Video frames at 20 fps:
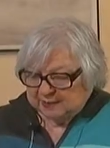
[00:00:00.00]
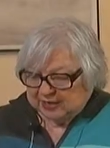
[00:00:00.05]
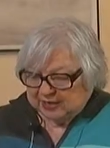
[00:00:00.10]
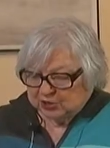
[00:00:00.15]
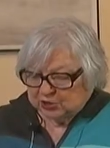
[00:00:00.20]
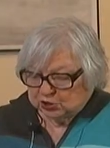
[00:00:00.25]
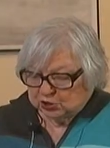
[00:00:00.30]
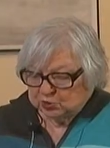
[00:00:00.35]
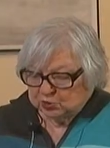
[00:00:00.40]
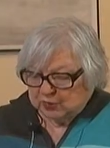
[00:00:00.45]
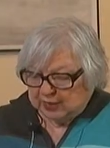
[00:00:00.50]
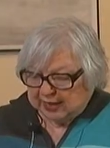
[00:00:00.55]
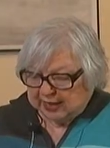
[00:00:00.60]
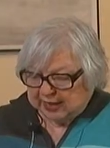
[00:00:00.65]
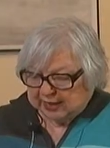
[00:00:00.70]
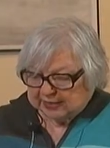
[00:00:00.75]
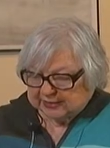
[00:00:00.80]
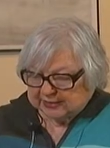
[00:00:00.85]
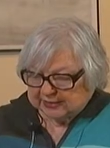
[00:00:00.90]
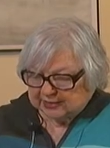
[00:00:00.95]
has two
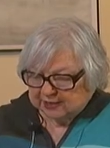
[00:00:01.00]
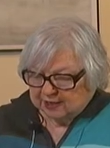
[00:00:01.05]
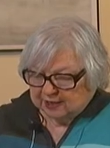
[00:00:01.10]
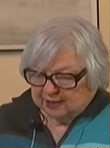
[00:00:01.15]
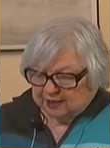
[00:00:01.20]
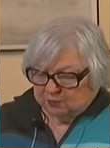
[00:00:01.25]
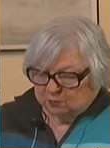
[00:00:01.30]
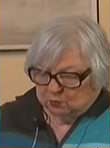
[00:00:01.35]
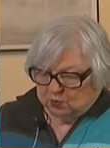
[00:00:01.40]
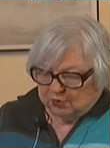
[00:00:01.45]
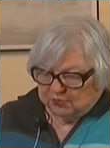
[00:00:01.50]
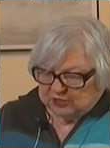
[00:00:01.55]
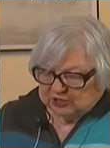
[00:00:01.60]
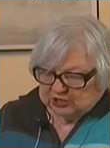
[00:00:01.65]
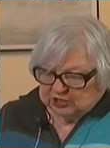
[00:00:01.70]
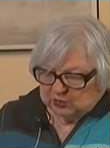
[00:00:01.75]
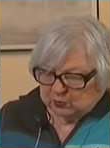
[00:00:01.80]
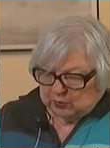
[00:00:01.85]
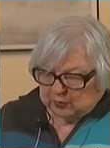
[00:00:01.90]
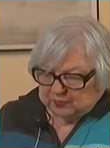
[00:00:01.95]
hands one that
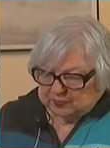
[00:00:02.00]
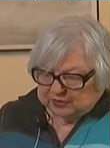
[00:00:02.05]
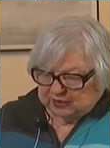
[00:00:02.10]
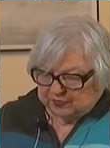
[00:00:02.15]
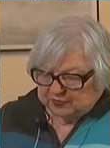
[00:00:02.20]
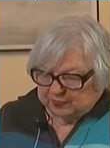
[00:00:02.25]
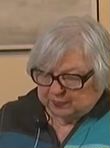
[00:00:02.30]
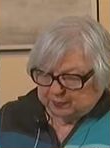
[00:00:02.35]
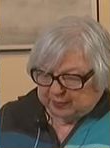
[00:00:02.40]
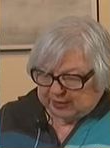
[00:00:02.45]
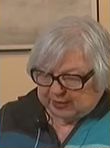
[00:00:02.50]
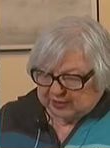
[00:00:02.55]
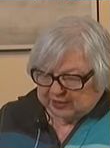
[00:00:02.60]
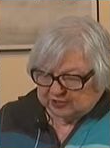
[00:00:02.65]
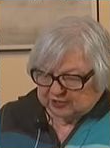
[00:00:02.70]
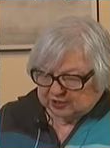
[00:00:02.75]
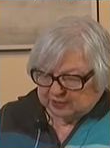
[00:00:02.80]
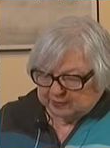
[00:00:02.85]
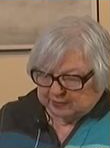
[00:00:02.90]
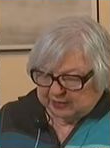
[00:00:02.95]
sweeps out the
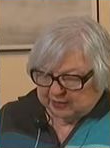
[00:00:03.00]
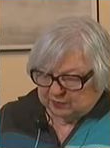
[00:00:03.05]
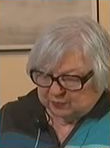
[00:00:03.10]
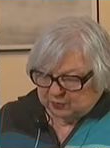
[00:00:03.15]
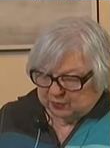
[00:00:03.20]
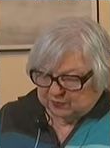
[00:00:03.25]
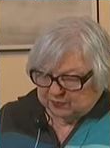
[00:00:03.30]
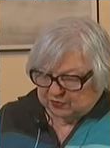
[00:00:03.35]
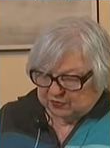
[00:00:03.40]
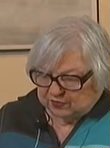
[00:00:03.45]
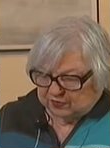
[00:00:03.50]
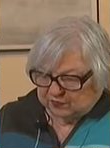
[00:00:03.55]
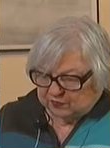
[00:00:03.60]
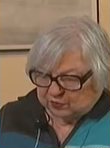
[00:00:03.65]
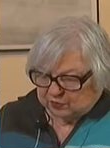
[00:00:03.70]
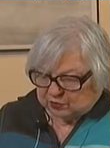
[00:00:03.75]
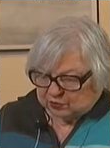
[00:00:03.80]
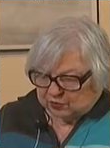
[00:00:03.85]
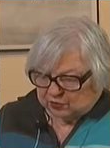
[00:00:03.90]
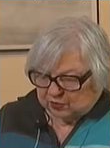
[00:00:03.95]
past to make room for the
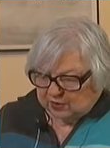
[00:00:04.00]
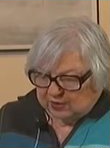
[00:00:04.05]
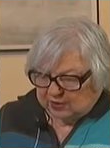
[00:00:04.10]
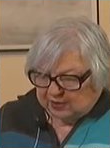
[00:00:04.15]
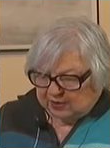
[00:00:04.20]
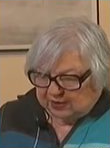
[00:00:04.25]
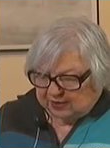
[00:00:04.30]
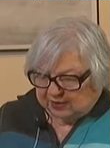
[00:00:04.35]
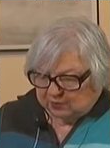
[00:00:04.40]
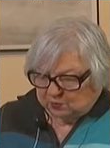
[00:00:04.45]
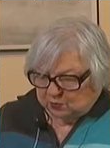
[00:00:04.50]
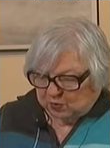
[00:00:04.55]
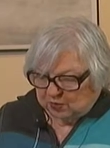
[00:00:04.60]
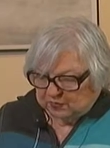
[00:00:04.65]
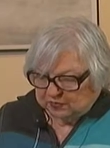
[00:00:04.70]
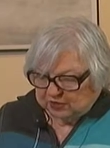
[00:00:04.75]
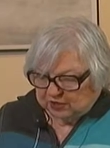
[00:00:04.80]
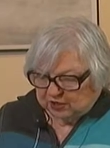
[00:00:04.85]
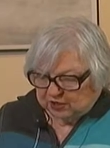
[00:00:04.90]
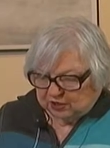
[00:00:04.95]
future, and one
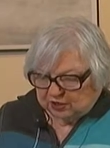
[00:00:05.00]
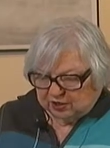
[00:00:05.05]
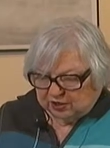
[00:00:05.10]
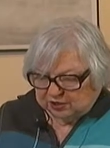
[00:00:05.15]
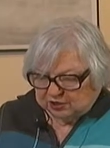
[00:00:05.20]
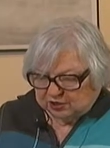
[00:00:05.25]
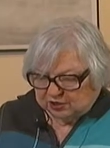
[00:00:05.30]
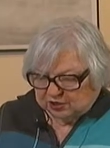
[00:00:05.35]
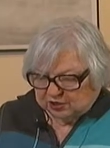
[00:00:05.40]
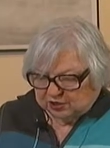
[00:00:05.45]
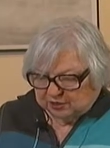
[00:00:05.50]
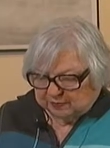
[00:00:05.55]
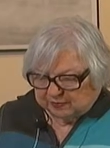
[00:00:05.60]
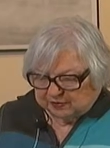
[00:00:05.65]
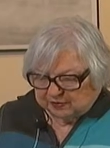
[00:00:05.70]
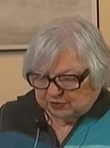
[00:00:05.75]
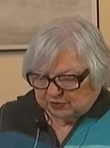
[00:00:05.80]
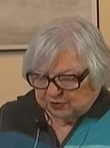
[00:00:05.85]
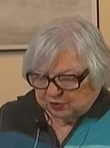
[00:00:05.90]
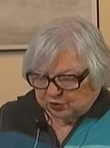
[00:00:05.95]
that clutches
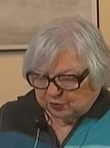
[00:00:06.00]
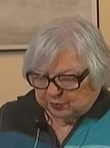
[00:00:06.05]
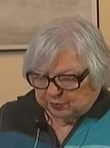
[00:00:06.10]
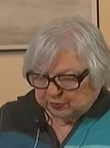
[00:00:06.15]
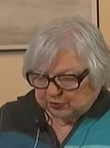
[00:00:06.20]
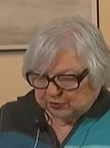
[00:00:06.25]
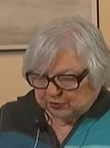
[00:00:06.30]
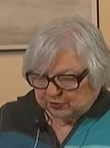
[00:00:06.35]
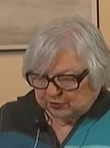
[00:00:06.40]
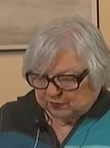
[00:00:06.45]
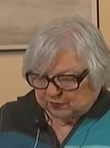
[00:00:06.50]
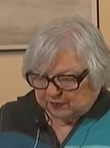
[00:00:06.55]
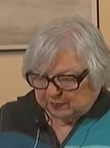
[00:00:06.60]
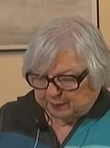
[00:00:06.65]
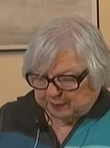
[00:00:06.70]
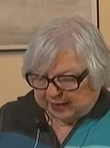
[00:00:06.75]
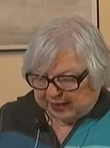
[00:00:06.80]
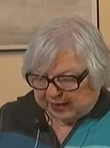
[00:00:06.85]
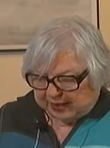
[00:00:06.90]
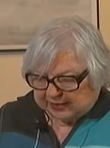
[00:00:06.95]
to, to preserve the
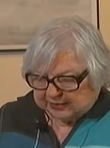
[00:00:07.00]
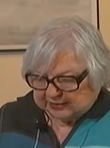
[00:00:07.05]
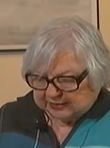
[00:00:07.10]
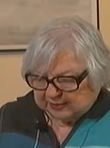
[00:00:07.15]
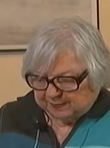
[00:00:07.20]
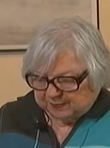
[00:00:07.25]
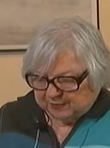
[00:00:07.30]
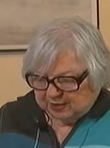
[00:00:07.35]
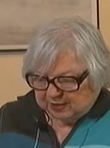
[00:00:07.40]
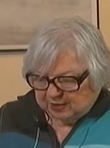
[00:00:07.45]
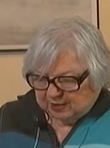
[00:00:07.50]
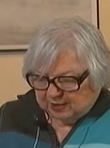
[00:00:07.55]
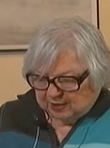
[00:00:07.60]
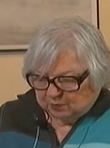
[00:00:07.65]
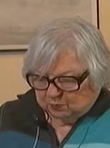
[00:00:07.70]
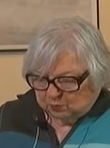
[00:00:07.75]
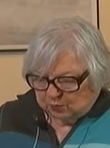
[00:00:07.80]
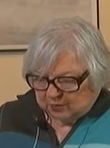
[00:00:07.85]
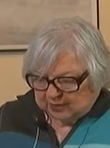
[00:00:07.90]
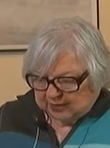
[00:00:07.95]
past.
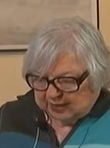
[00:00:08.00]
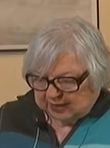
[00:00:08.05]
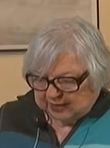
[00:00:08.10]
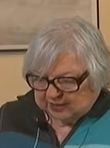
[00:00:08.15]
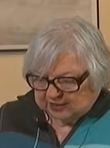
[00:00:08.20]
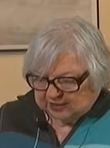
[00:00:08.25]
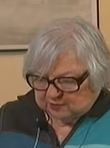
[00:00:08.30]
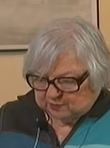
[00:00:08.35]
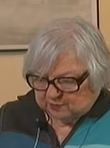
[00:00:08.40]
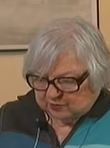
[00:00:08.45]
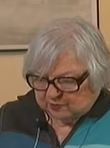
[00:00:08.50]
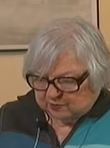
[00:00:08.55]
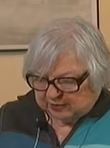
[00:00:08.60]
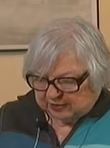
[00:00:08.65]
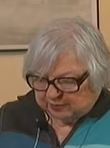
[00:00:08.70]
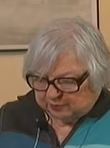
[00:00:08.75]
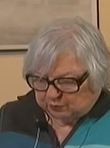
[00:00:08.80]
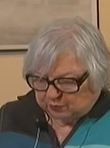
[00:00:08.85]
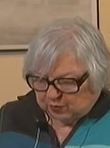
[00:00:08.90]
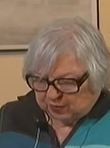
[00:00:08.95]
One hand is moved by
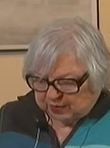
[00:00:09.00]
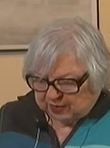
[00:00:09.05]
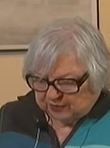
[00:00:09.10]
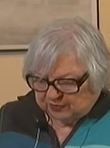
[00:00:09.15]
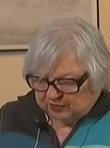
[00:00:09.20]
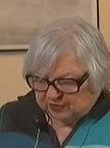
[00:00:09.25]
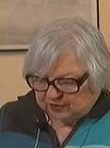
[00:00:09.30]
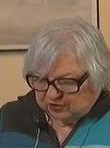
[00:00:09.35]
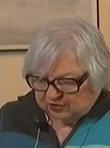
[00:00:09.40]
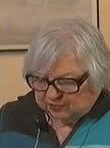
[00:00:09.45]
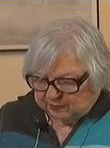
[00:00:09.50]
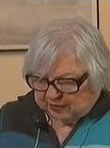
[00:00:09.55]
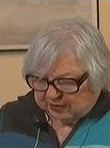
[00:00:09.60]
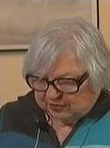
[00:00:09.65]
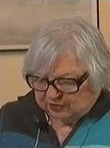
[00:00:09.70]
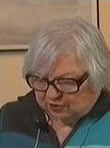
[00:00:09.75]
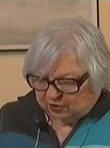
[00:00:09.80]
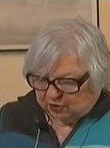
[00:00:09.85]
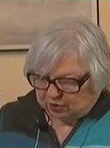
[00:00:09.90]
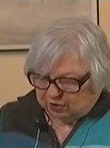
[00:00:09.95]
the brain, the other by
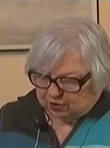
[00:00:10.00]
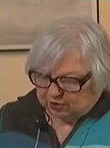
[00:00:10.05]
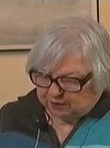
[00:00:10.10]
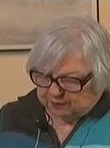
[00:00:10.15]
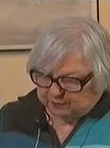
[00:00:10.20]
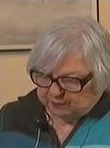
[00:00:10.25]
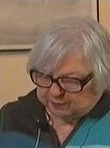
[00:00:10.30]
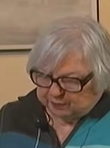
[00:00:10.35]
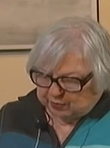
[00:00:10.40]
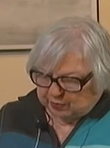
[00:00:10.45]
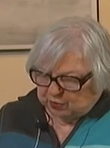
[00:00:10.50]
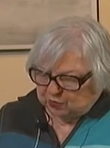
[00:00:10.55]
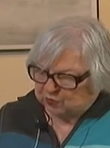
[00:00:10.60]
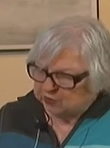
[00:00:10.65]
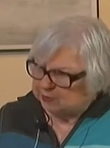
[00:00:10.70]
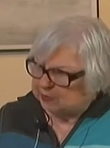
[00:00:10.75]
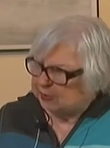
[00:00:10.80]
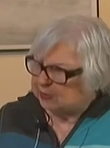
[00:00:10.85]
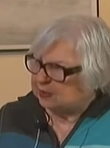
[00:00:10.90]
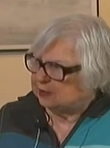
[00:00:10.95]
the heart.
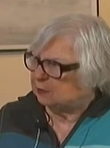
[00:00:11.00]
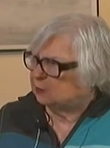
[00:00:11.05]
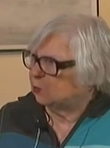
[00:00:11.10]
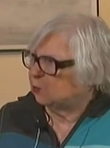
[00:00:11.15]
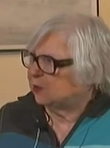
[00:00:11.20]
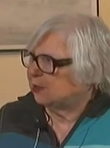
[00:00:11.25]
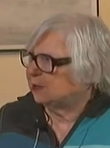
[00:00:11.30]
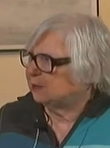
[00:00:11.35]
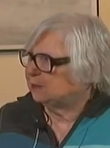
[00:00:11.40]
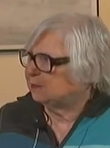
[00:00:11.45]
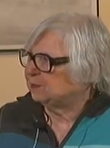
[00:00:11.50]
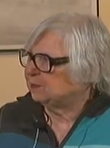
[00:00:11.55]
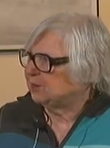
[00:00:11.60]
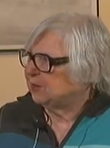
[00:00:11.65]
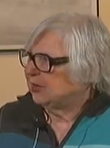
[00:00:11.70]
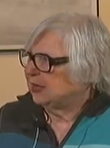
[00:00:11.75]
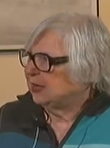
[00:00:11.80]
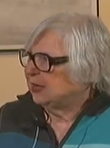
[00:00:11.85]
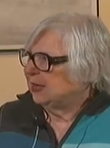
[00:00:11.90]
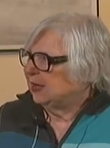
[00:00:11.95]
Both mean well.
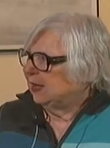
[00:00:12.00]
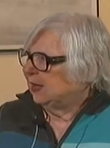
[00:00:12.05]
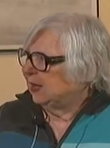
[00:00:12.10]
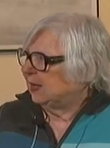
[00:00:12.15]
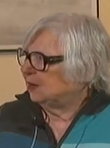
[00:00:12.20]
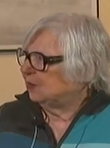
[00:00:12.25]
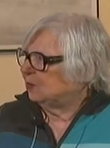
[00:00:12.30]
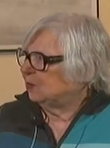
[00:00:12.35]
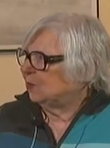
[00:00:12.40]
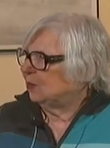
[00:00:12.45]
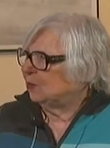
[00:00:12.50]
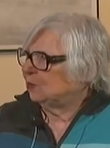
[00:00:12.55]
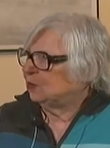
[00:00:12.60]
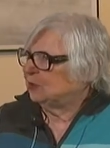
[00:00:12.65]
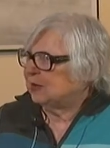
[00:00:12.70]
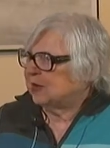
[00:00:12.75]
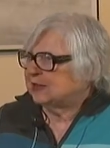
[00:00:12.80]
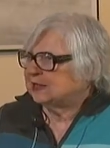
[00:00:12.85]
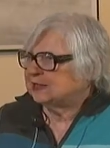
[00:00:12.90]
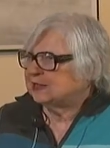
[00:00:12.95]
And
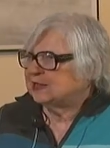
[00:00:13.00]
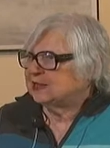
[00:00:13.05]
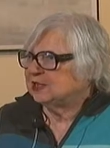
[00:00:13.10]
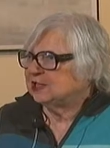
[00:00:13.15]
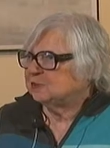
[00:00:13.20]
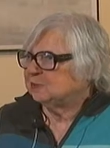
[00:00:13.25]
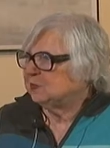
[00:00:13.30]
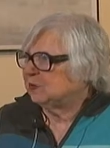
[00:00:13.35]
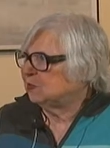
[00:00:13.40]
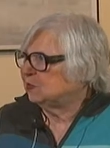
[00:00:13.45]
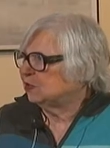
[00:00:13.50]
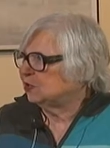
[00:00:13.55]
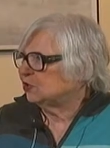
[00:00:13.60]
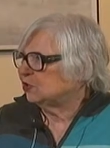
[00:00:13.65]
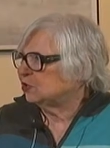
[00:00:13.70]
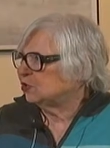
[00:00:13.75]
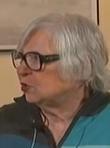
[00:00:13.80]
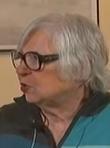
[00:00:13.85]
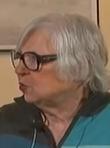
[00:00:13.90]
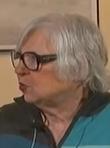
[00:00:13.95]
when I see these
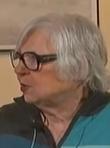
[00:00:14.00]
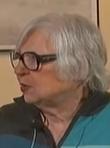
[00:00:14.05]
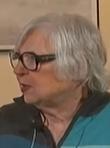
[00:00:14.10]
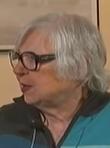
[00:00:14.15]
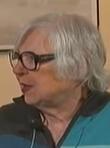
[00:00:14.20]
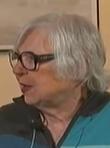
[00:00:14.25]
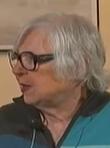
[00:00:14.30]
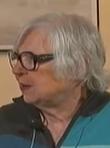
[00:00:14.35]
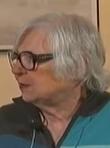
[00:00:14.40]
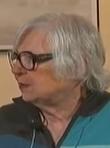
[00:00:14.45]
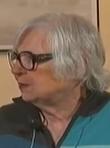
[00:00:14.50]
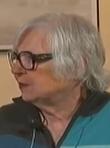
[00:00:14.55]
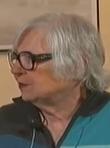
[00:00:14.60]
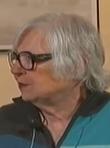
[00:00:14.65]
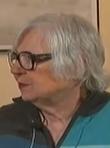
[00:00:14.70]
buildings torn down,